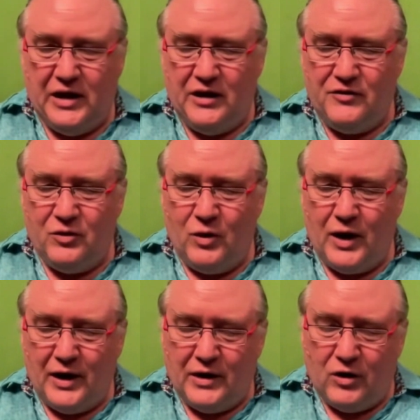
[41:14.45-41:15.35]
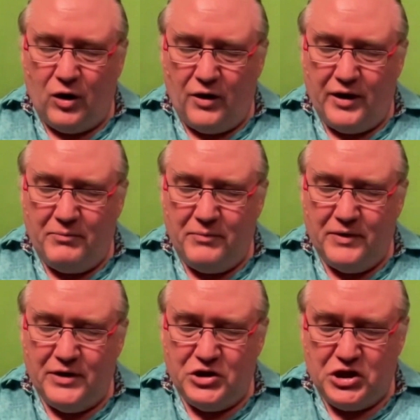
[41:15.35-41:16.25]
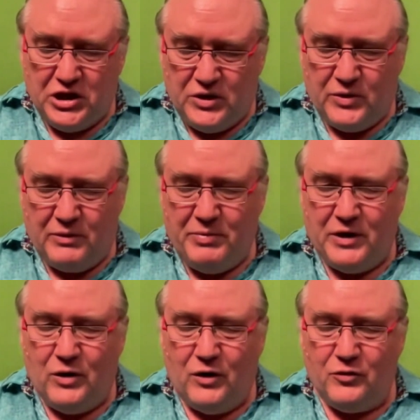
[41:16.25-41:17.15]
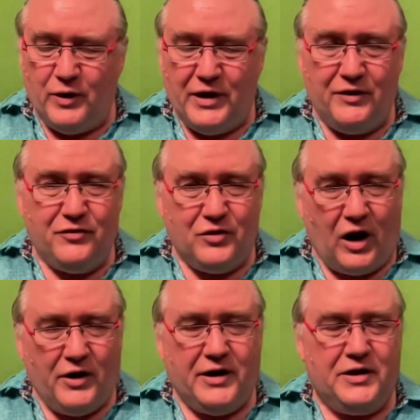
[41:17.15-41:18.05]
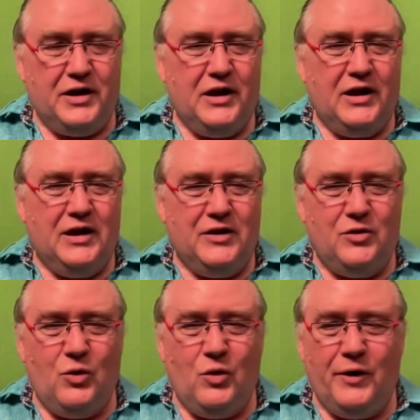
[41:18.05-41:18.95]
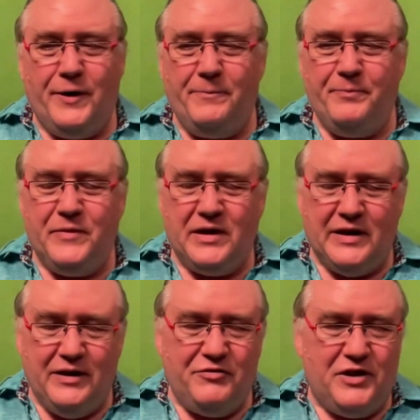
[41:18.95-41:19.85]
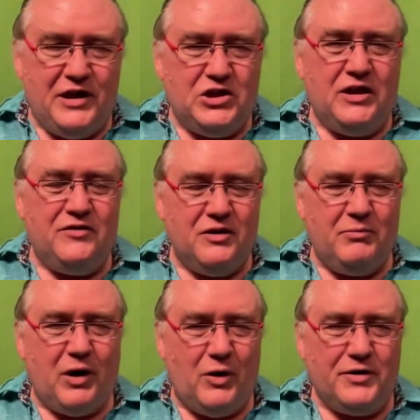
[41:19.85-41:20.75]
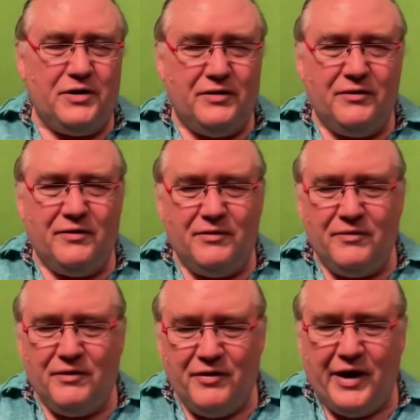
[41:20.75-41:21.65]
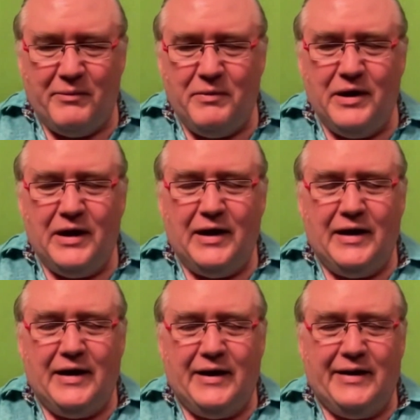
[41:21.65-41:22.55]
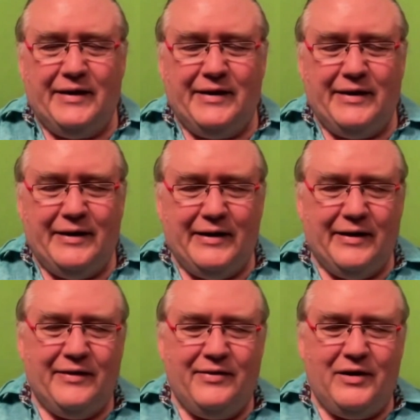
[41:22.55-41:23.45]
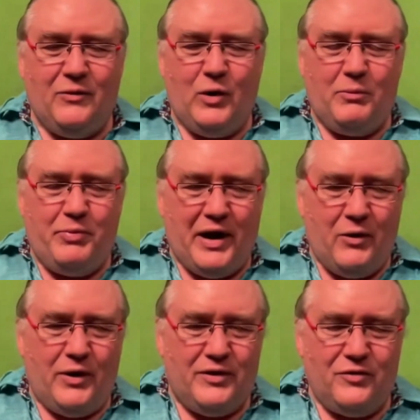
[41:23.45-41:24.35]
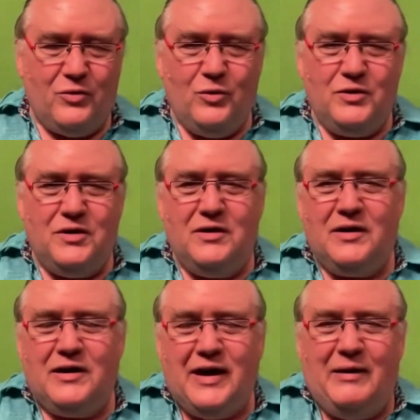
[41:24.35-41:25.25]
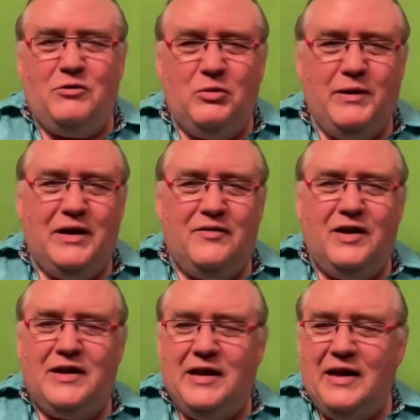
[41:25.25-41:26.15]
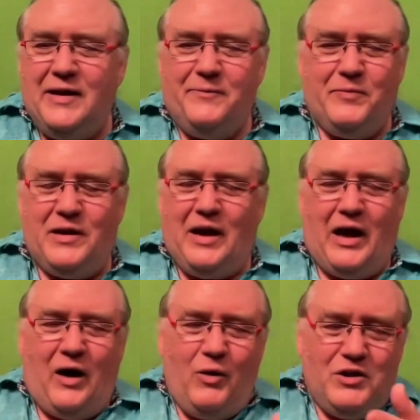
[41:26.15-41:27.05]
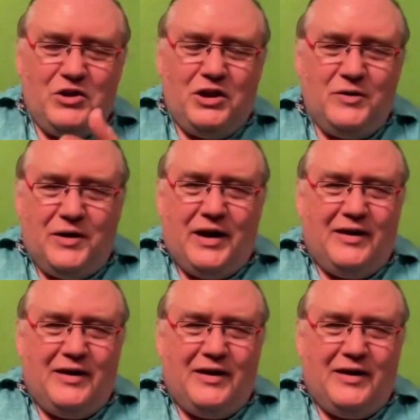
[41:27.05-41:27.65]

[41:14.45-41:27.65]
So I call them children because when I started to give teachings about them, there were parents who came to me and said, "Our children are